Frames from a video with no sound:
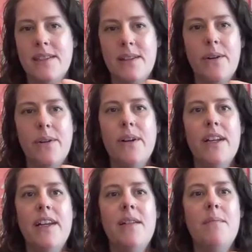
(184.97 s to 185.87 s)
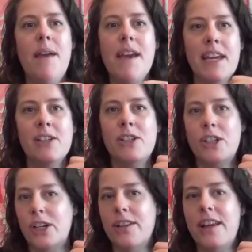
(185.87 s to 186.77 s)
So making
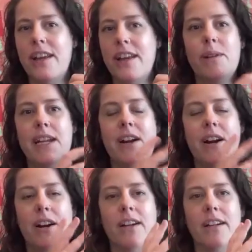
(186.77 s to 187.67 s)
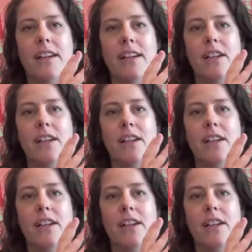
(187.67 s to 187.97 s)
sure that we are